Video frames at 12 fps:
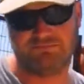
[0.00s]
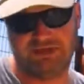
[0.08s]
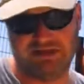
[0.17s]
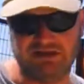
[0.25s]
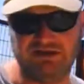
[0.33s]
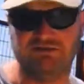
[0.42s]

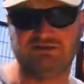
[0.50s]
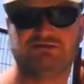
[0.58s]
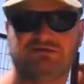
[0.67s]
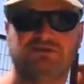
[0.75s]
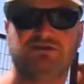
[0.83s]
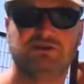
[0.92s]

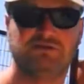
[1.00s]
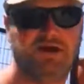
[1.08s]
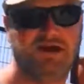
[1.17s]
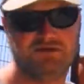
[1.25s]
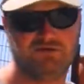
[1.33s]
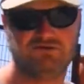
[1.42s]
80s. The
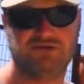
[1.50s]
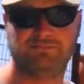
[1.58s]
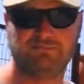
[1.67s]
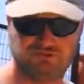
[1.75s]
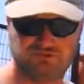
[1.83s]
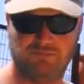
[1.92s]
higher the
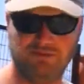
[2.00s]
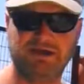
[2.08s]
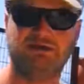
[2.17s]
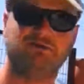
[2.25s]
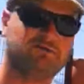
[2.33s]
temperature, the better.